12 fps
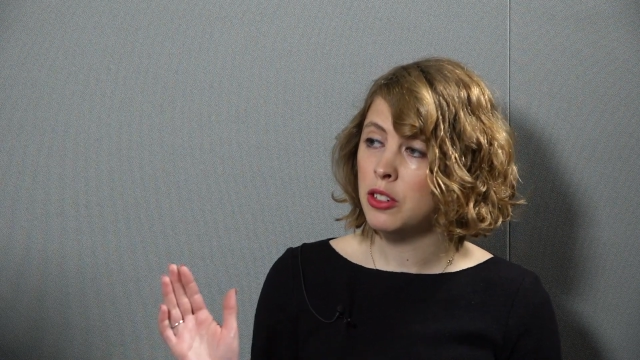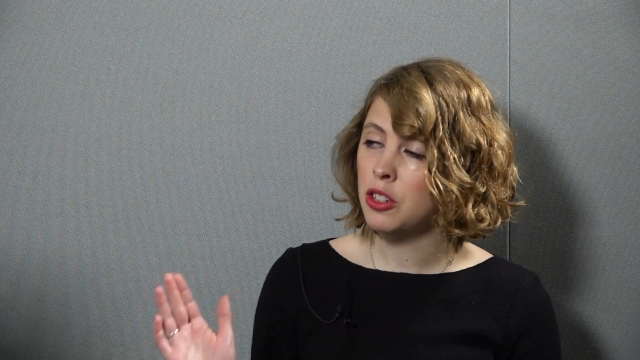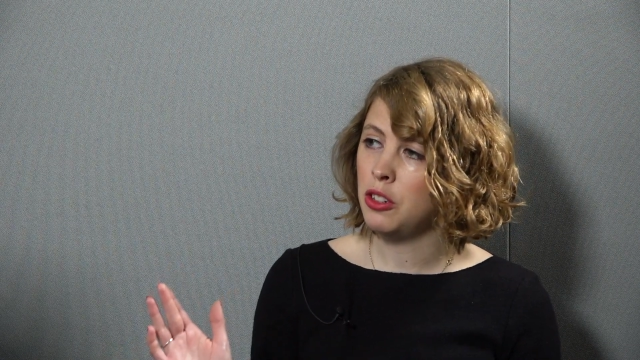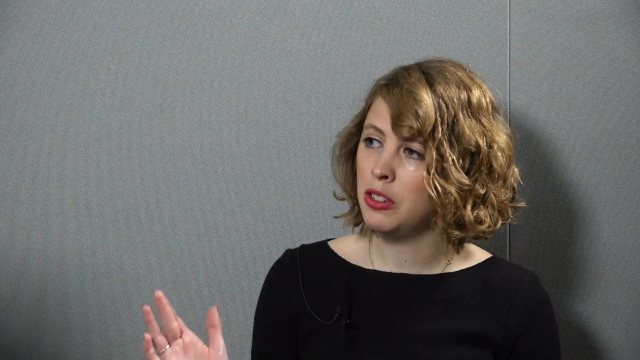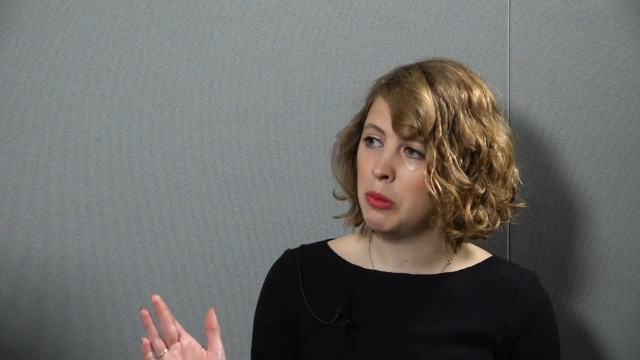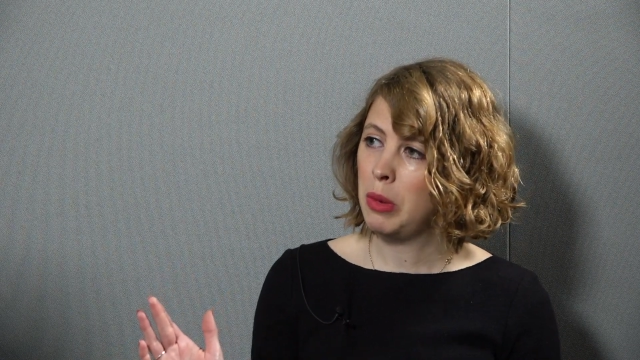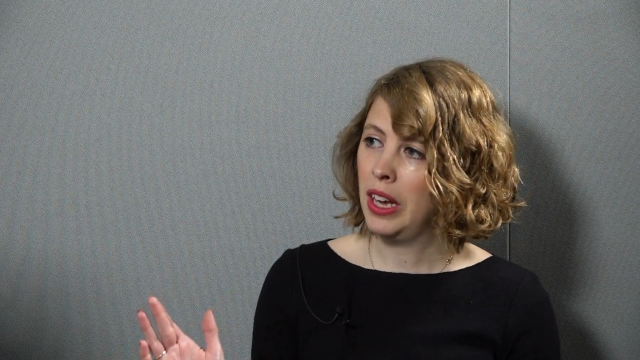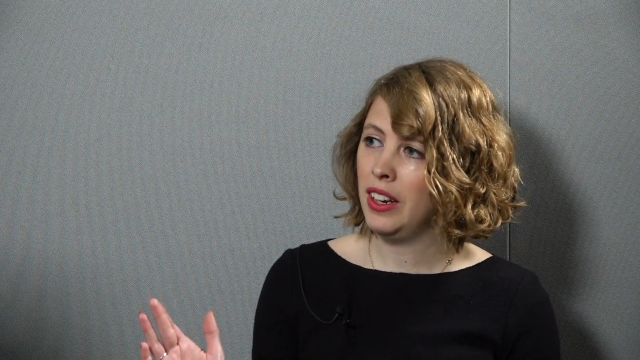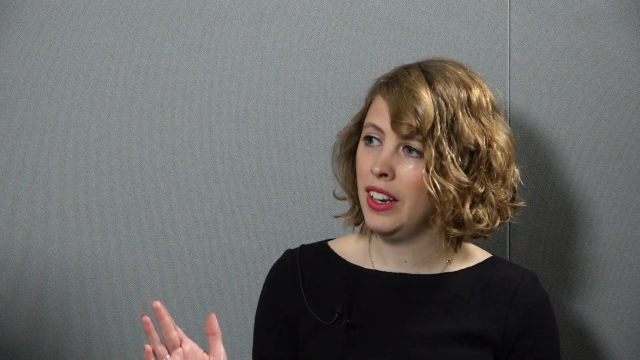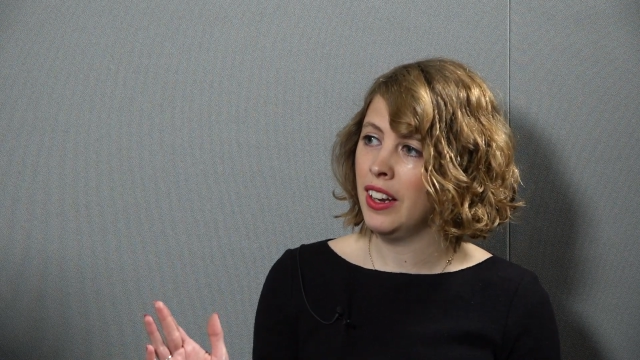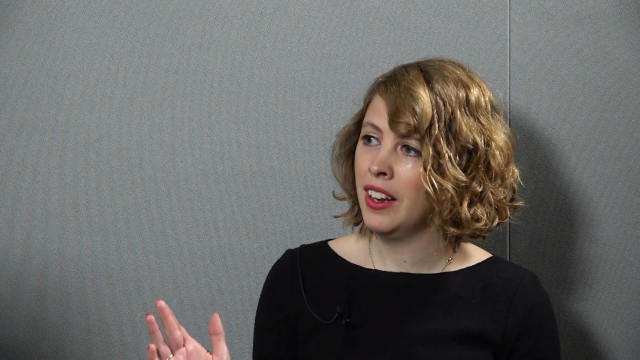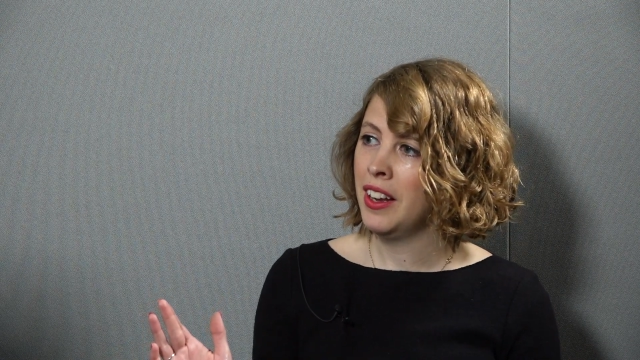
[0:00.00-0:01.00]
to the
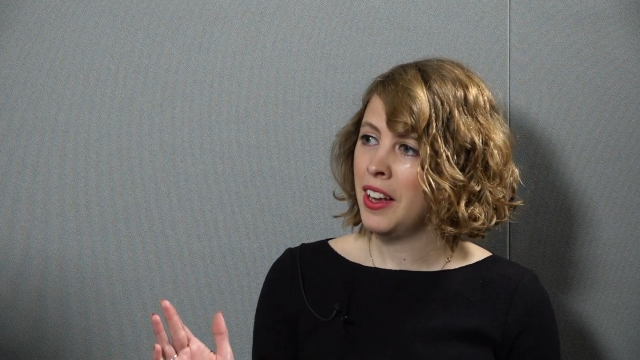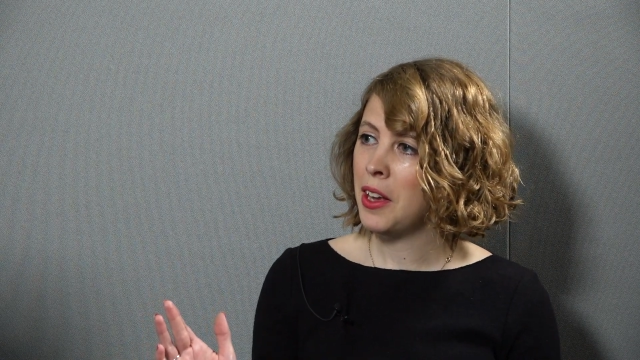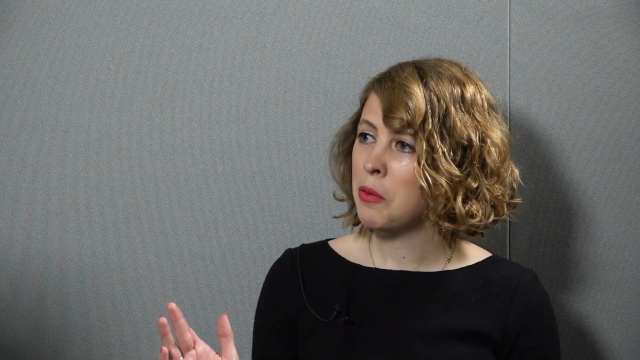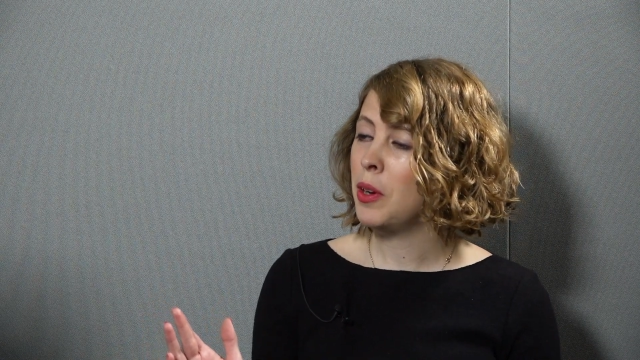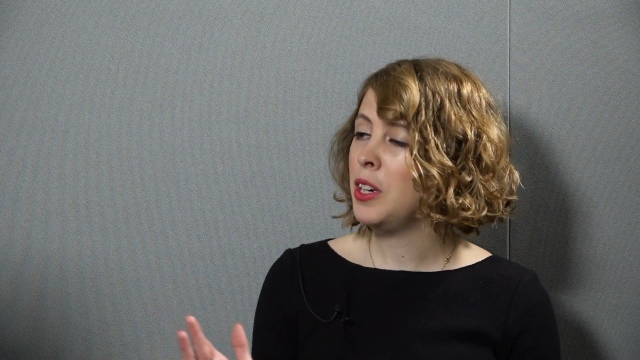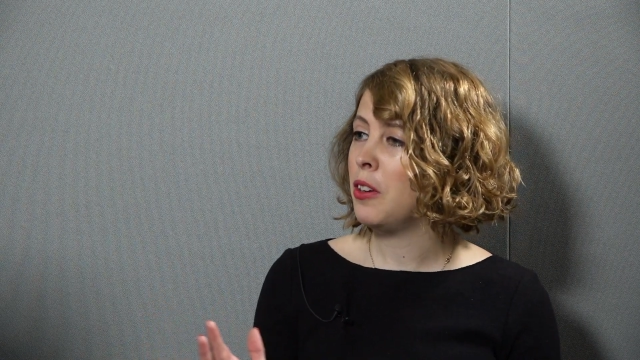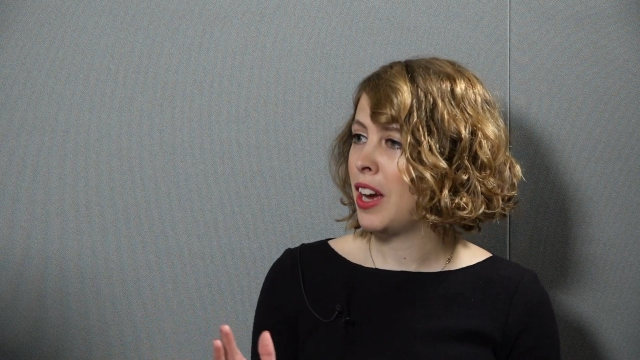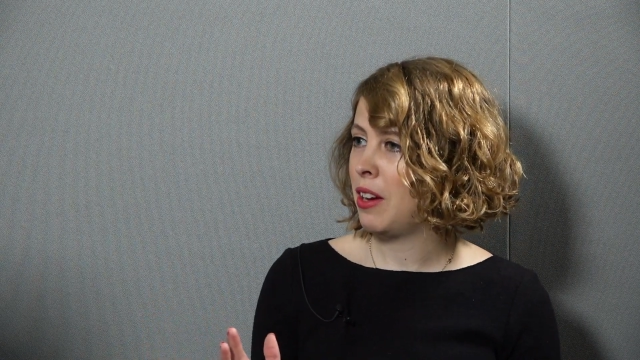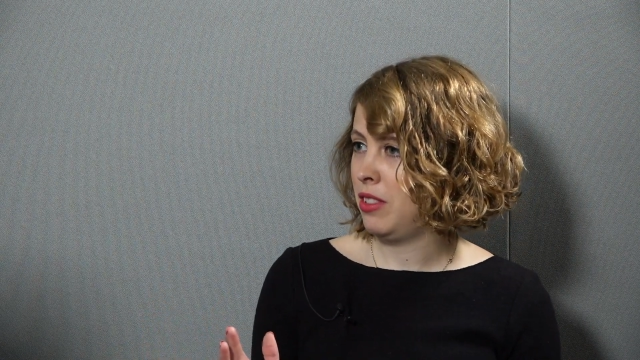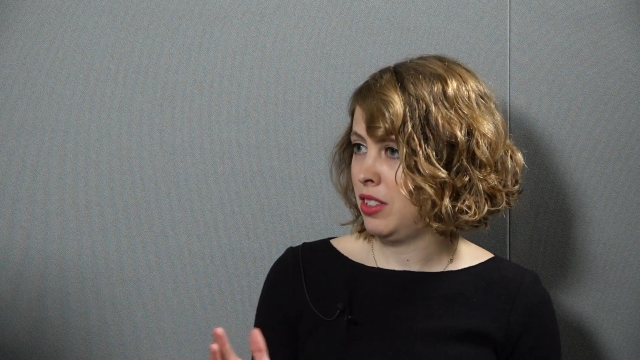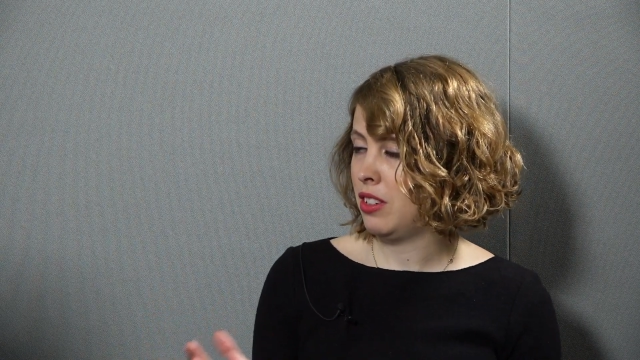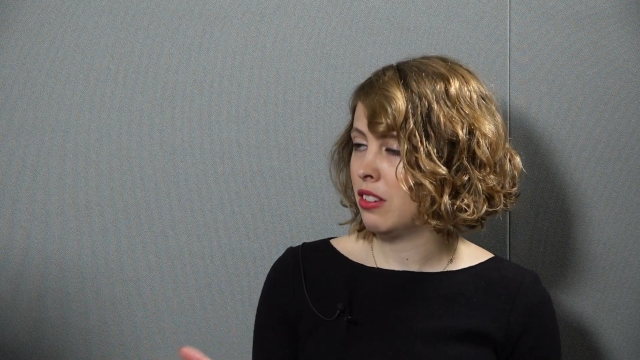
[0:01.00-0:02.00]
penny. And when you
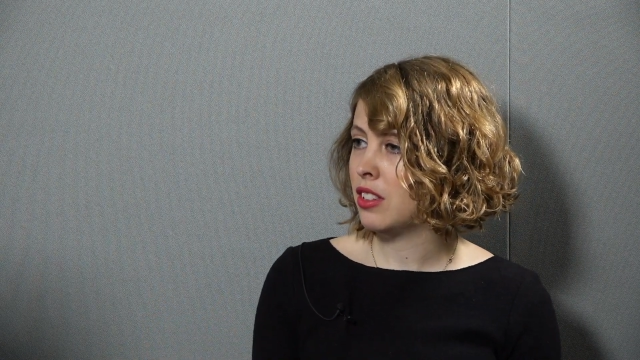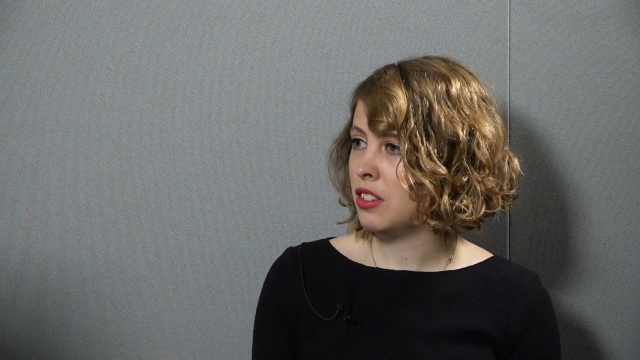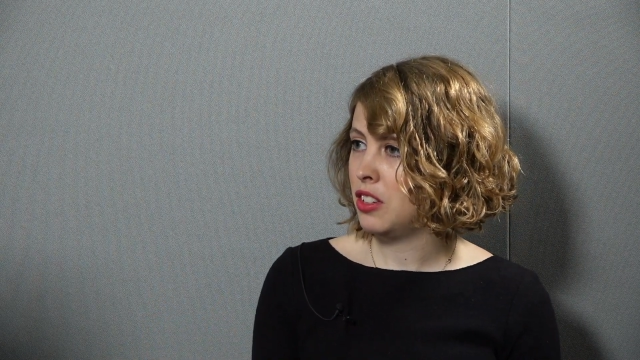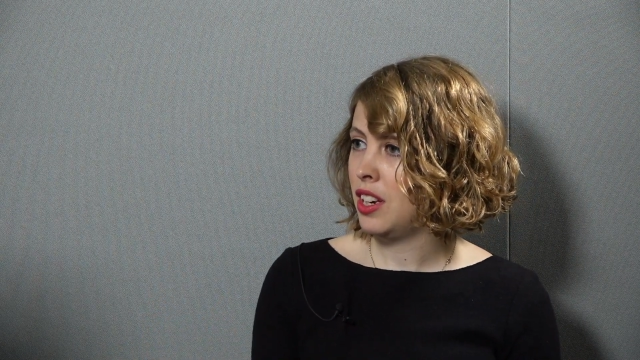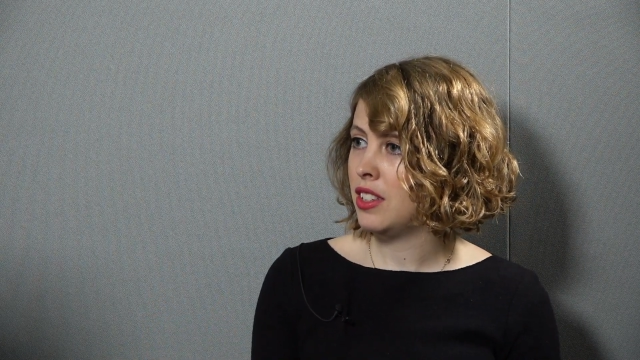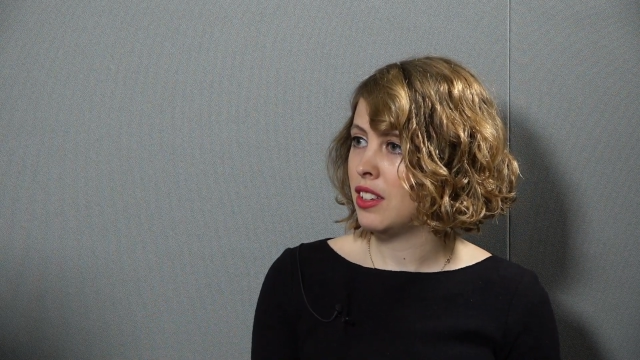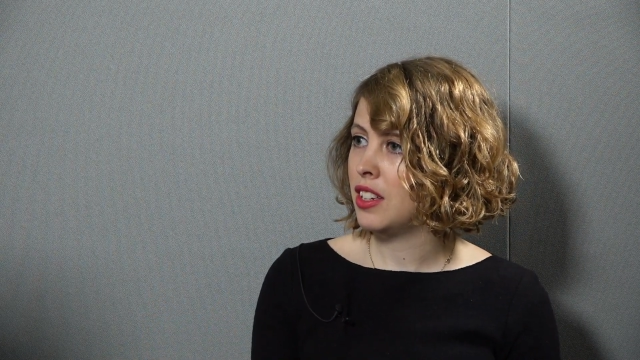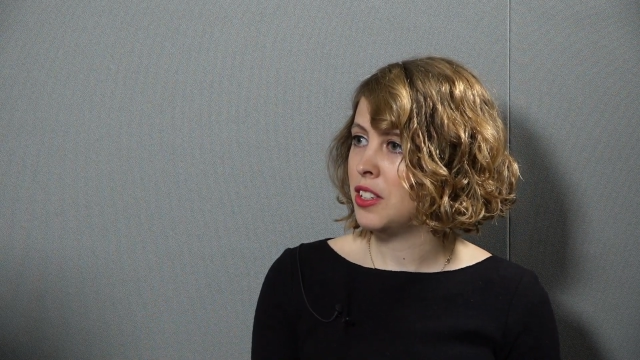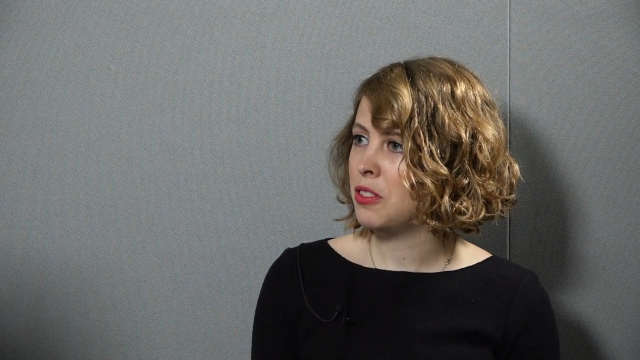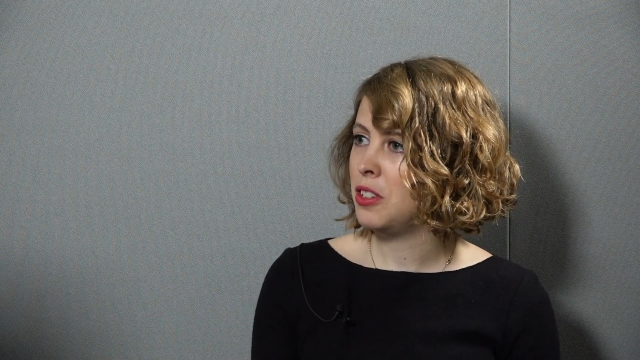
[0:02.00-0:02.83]
have a stocks and shares ISA,